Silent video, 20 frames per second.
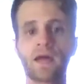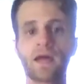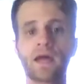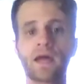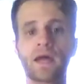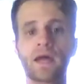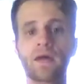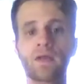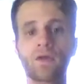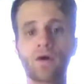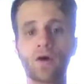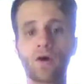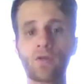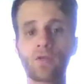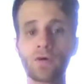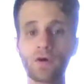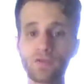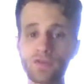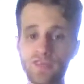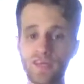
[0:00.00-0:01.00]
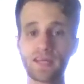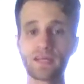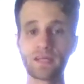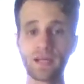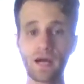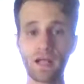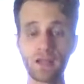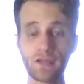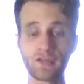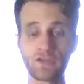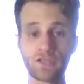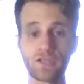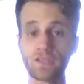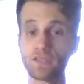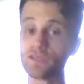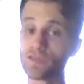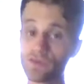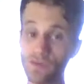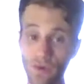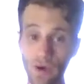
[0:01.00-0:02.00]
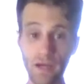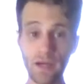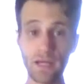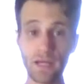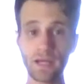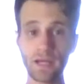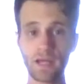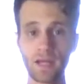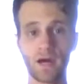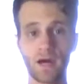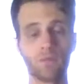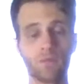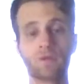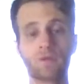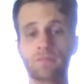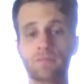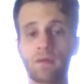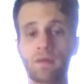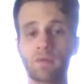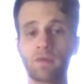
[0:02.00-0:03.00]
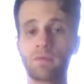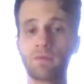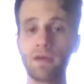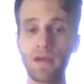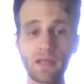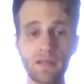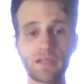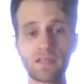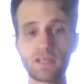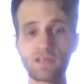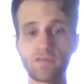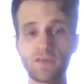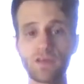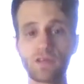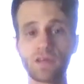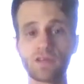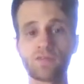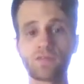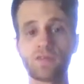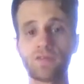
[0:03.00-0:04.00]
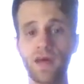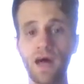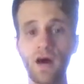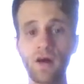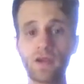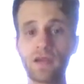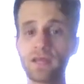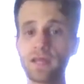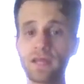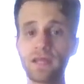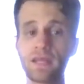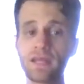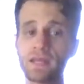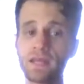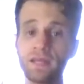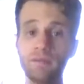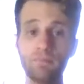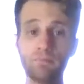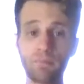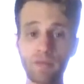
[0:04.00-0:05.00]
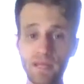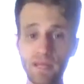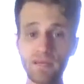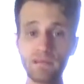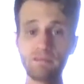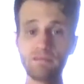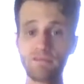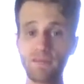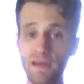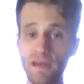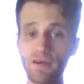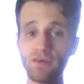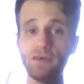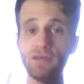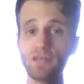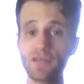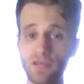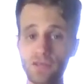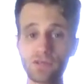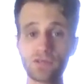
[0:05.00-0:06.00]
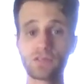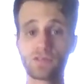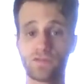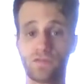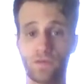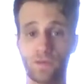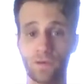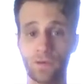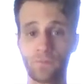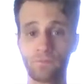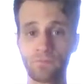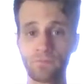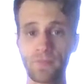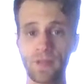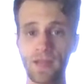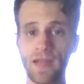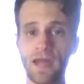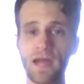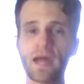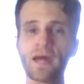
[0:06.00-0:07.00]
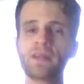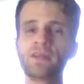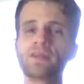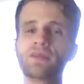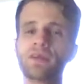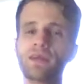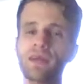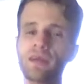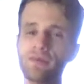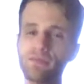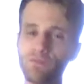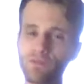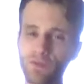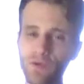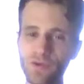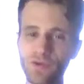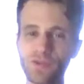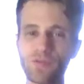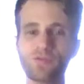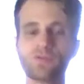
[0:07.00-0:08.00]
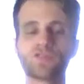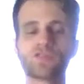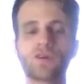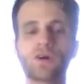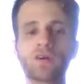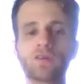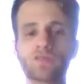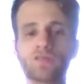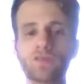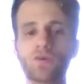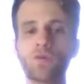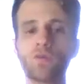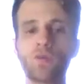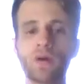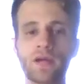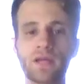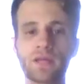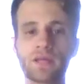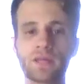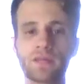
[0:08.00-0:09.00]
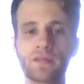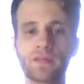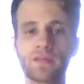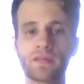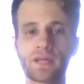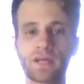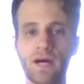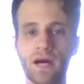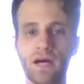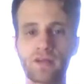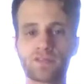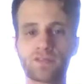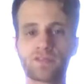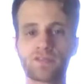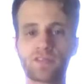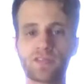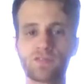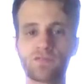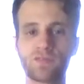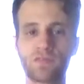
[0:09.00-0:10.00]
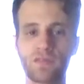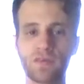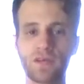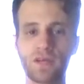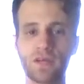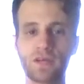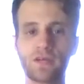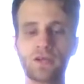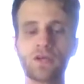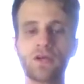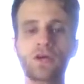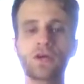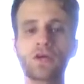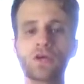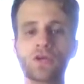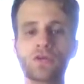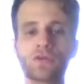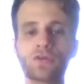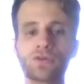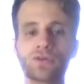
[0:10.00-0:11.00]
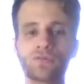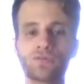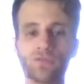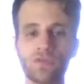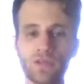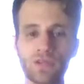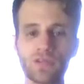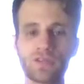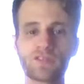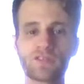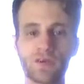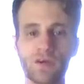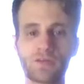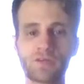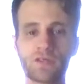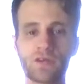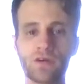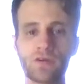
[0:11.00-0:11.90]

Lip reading: And although technology is great, I wouldn't be able to make these videos without it. And it can be very useful. And when you start to awaken the consciousness within, you can really start to